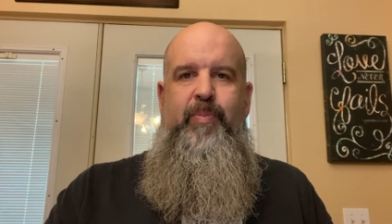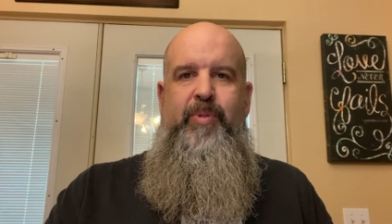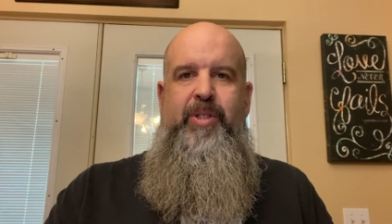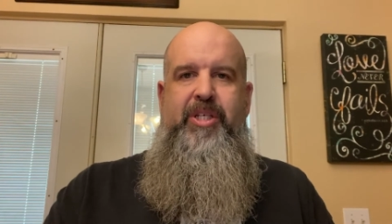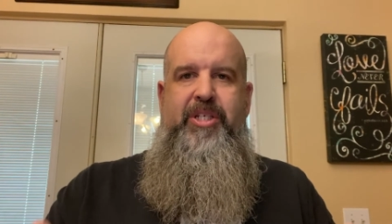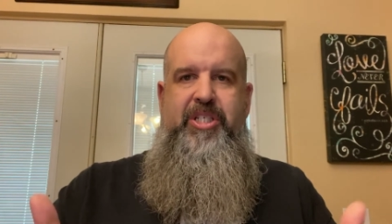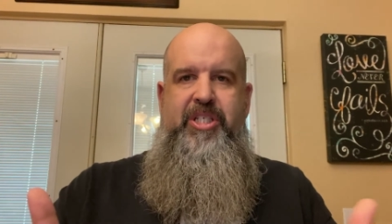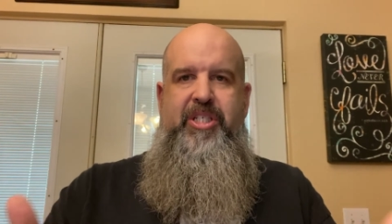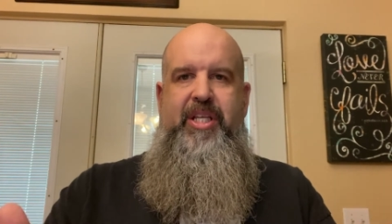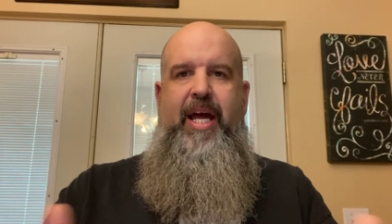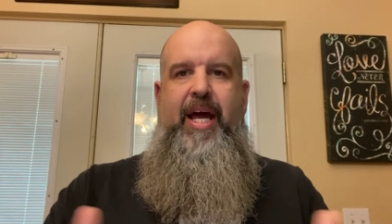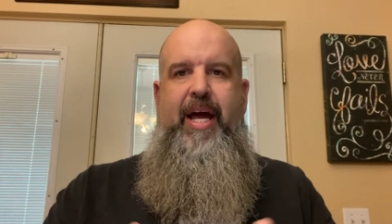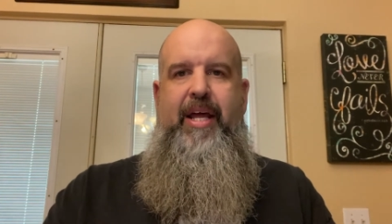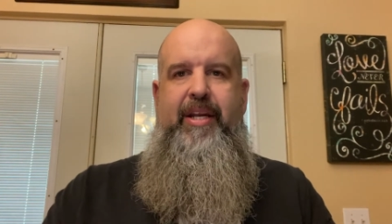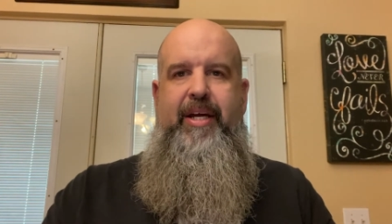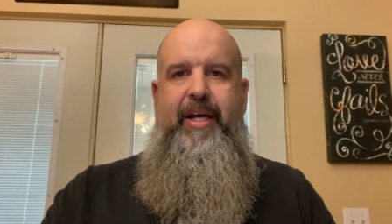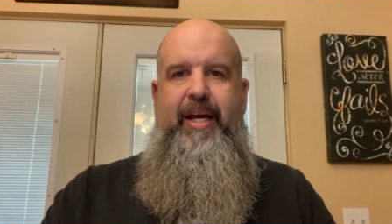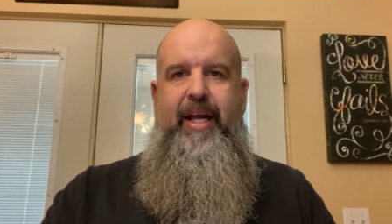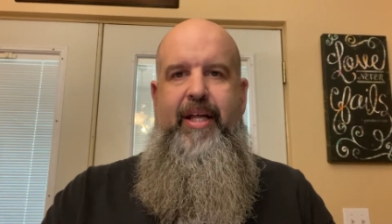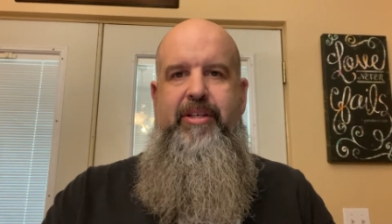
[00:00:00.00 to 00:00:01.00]
to
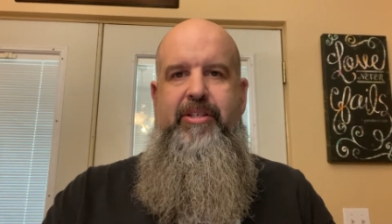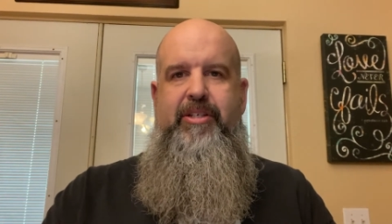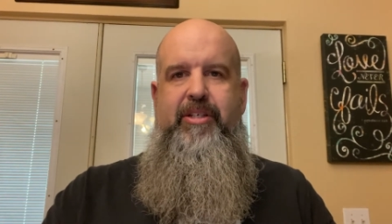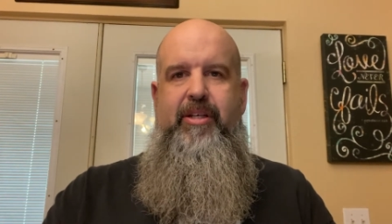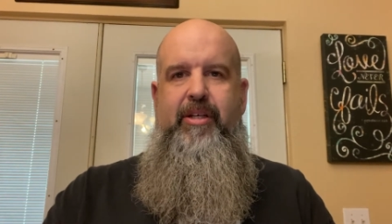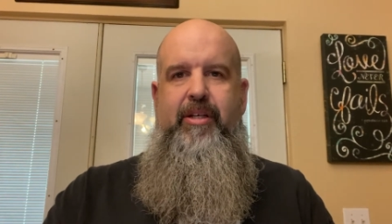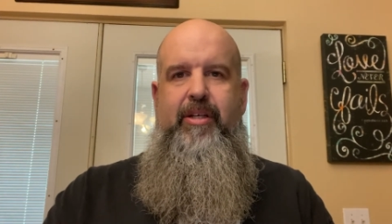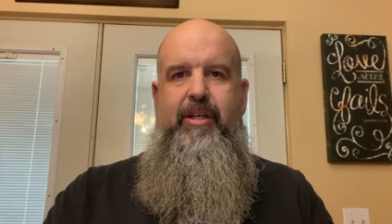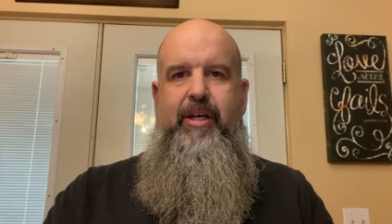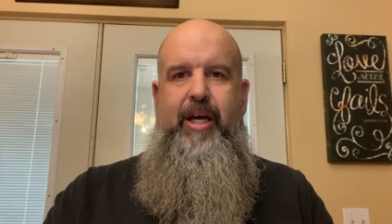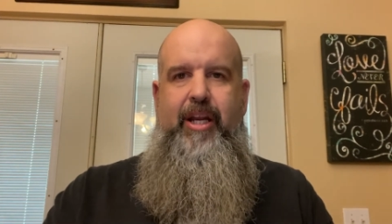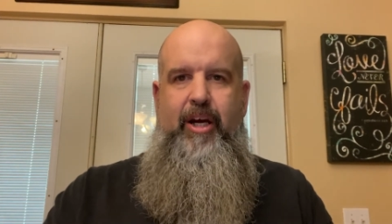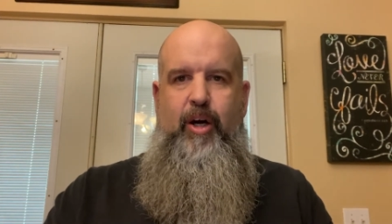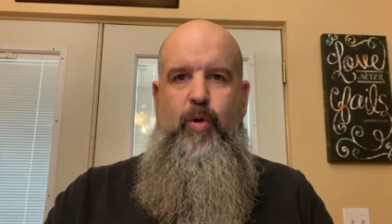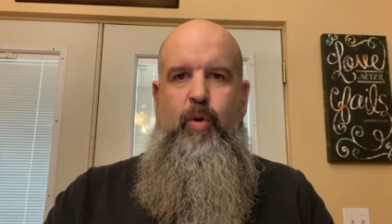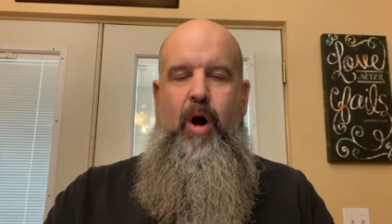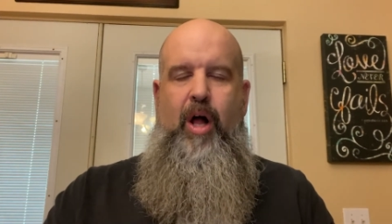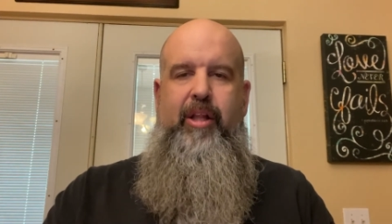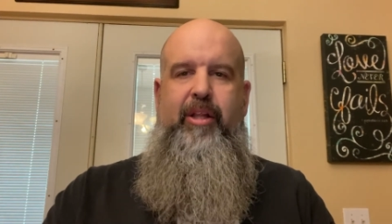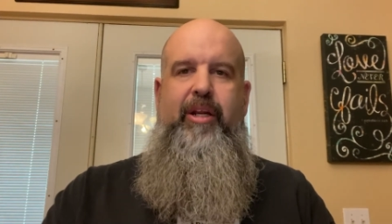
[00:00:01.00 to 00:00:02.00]
stand against
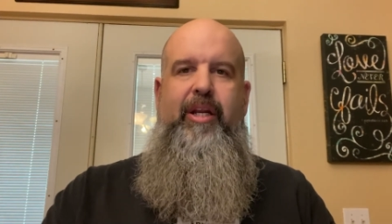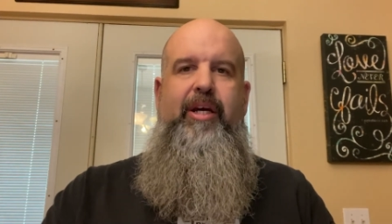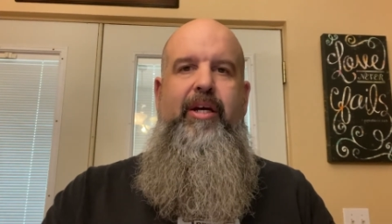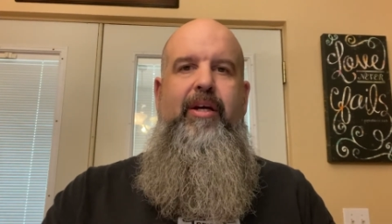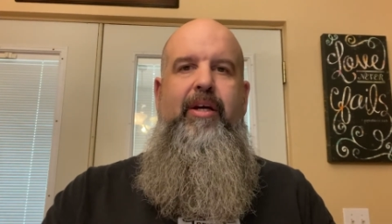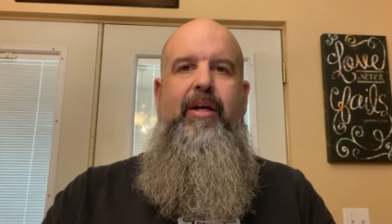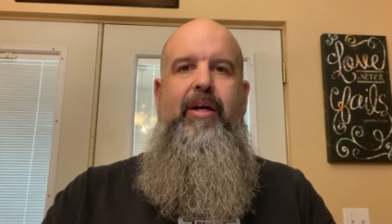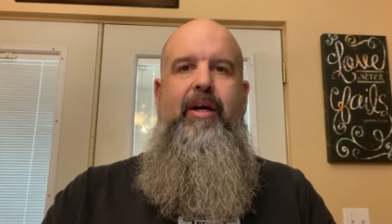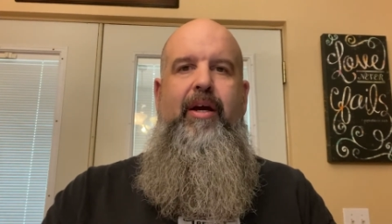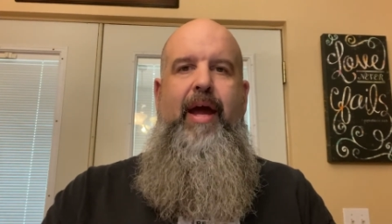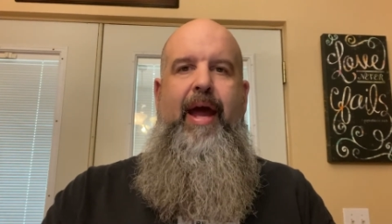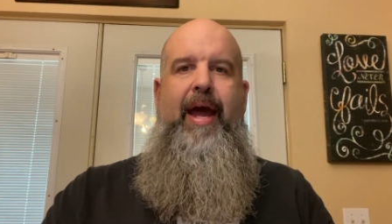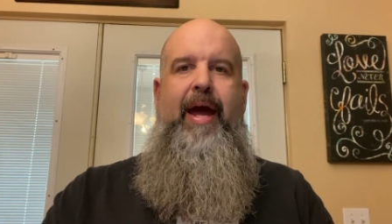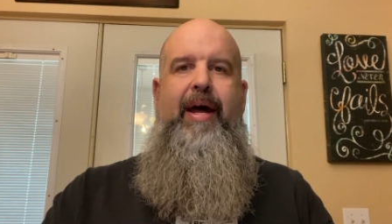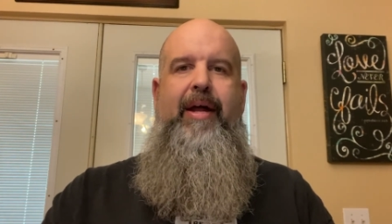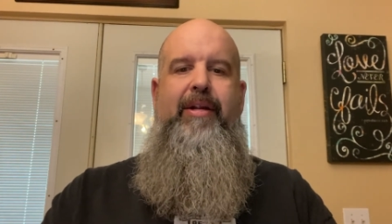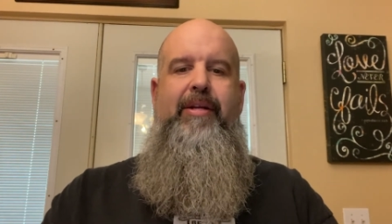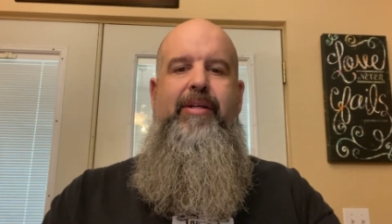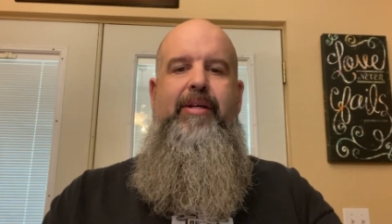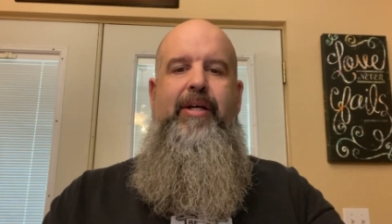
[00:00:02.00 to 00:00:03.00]
inequality
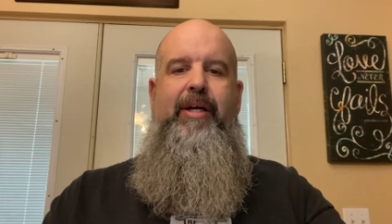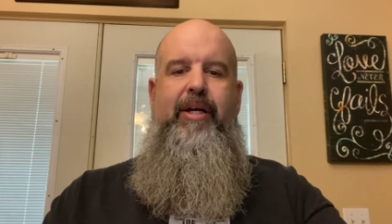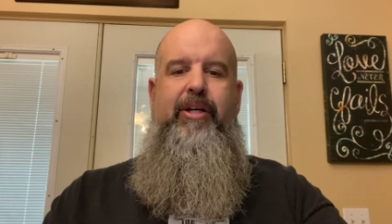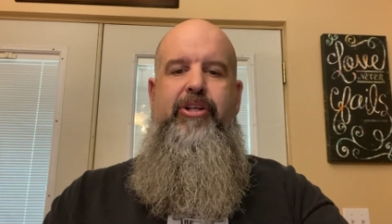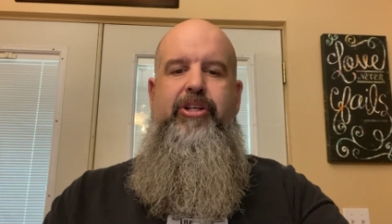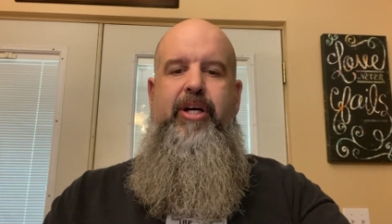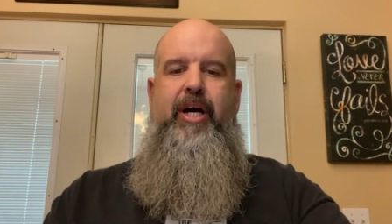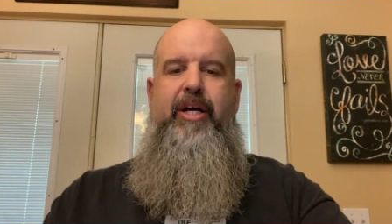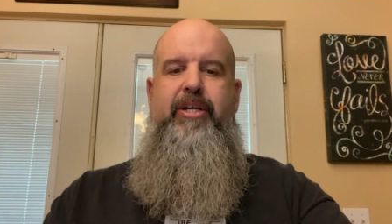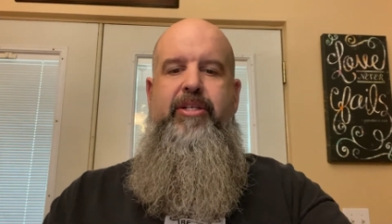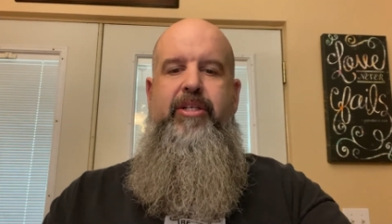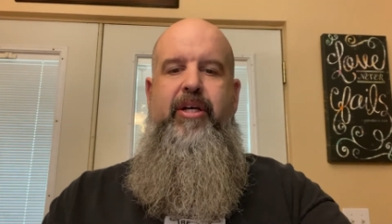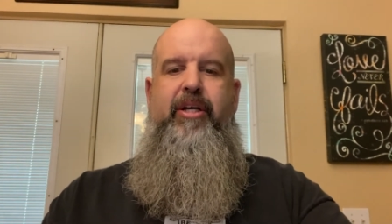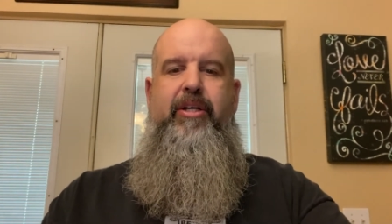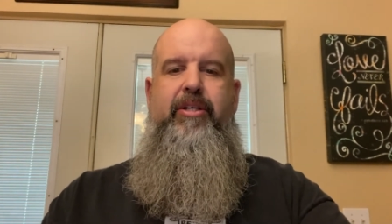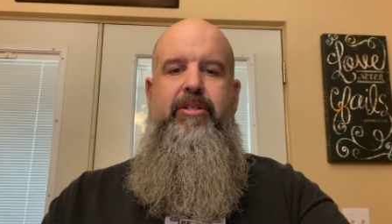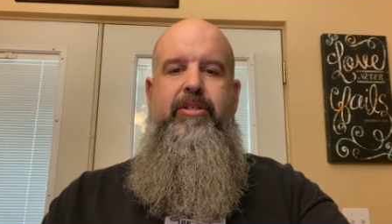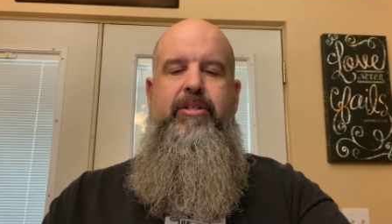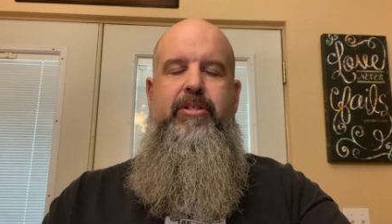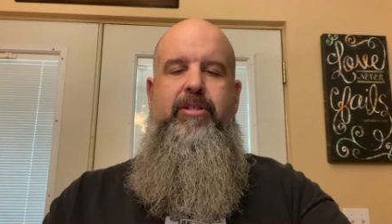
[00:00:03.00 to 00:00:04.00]
and
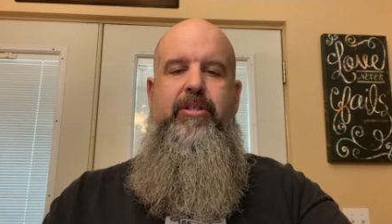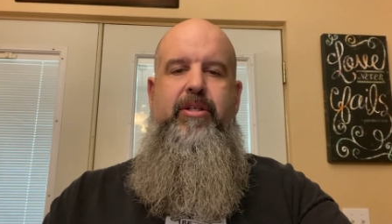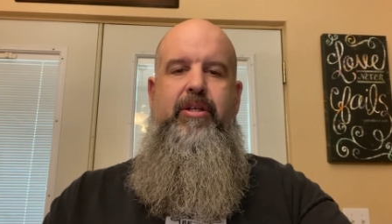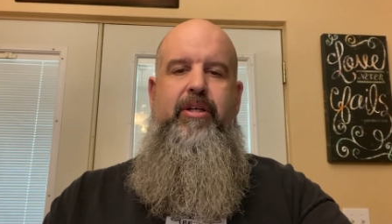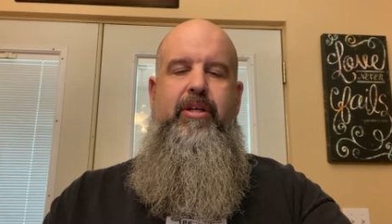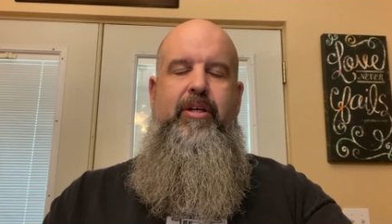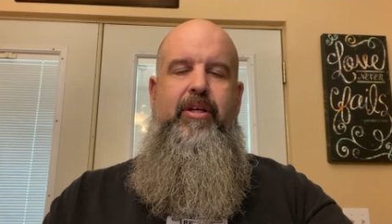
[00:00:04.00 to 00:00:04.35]
injustice.